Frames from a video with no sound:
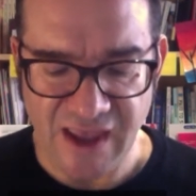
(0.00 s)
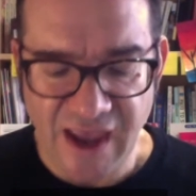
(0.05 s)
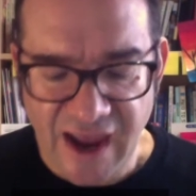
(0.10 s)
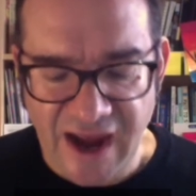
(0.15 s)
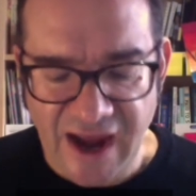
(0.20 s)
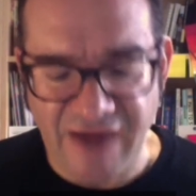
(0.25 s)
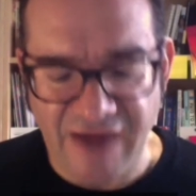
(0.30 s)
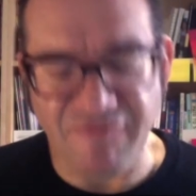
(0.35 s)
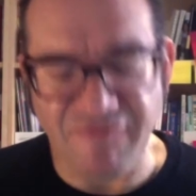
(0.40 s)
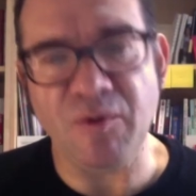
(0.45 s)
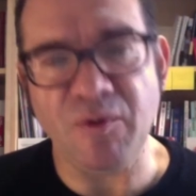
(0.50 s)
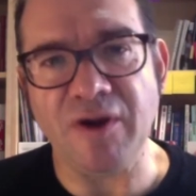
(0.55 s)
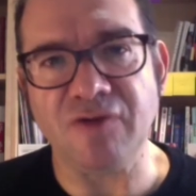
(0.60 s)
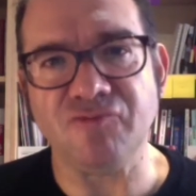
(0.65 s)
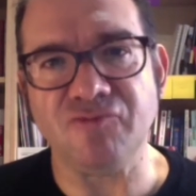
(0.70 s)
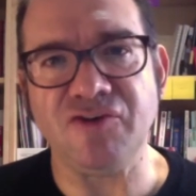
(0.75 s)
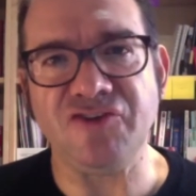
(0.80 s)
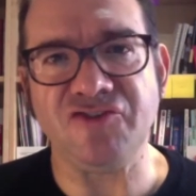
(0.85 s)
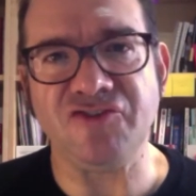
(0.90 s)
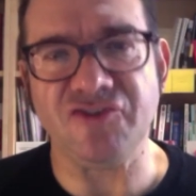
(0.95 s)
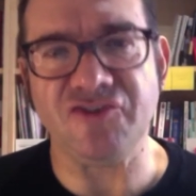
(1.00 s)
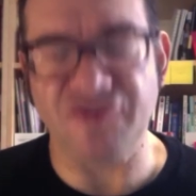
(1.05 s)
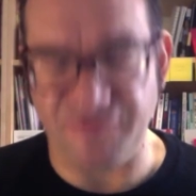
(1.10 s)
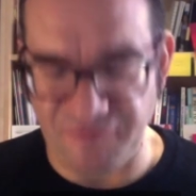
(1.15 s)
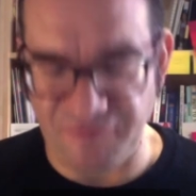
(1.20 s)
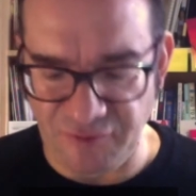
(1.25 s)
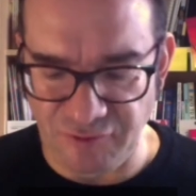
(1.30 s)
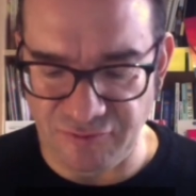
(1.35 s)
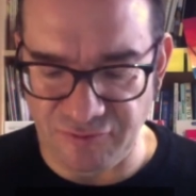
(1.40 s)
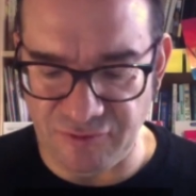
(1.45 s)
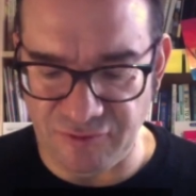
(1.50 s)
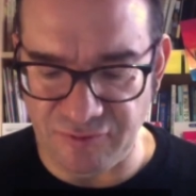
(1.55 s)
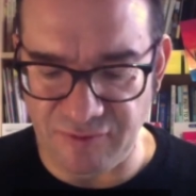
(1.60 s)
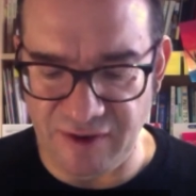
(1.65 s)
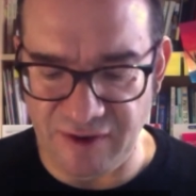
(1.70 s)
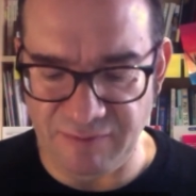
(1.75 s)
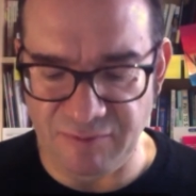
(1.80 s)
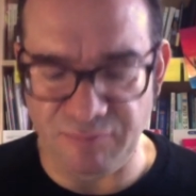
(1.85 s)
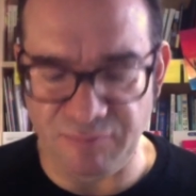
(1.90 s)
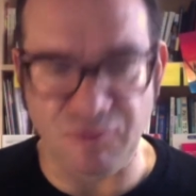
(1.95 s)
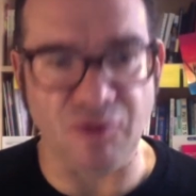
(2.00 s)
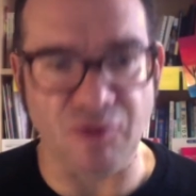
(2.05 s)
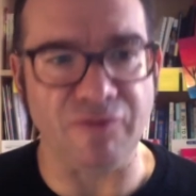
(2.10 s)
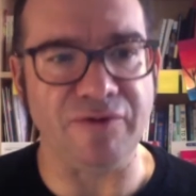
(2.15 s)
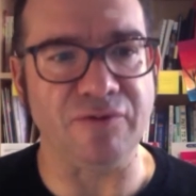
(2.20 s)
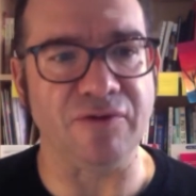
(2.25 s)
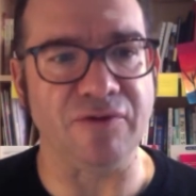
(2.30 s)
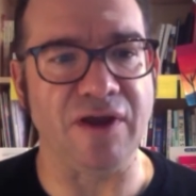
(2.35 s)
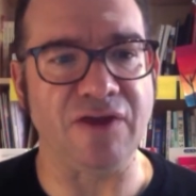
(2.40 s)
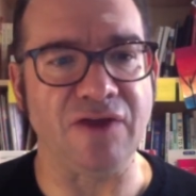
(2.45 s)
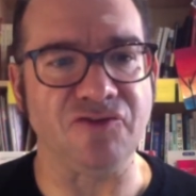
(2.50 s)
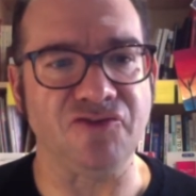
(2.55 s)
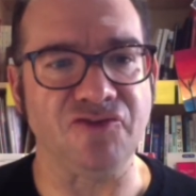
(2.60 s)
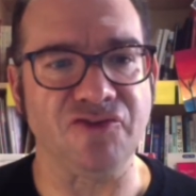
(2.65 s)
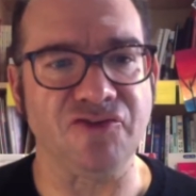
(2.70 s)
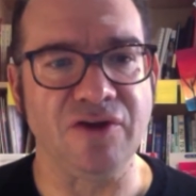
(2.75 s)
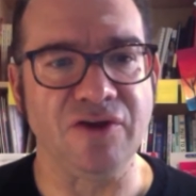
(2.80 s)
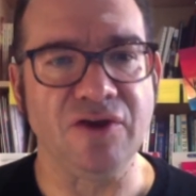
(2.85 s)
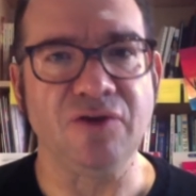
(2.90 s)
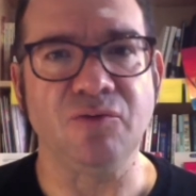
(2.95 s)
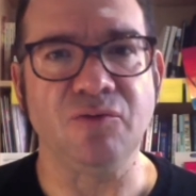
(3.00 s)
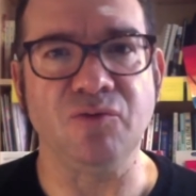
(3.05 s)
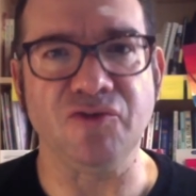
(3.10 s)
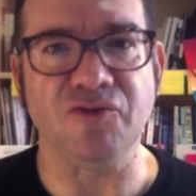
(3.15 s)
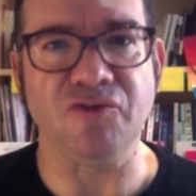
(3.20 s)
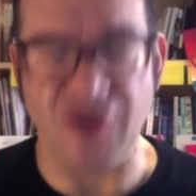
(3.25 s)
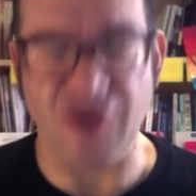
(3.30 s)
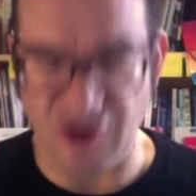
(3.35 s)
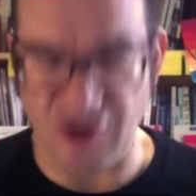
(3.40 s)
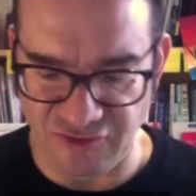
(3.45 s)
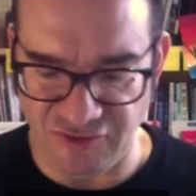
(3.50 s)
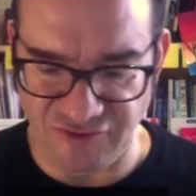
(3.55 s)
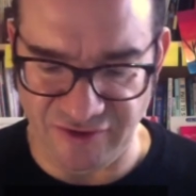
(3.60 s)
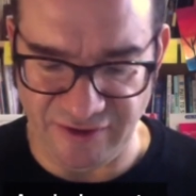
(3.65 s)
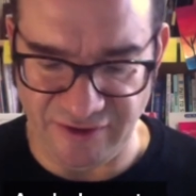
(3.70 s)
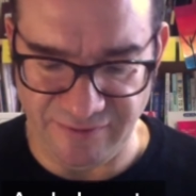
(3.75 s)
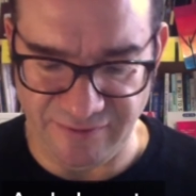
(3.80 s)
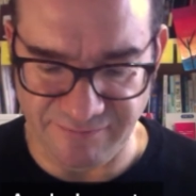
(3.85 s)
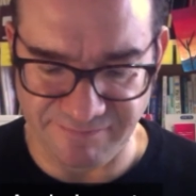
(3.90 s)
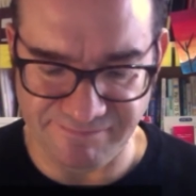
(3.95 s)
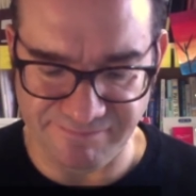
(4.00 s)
Everyone at Richard's funeral and memorial lunch was hurting.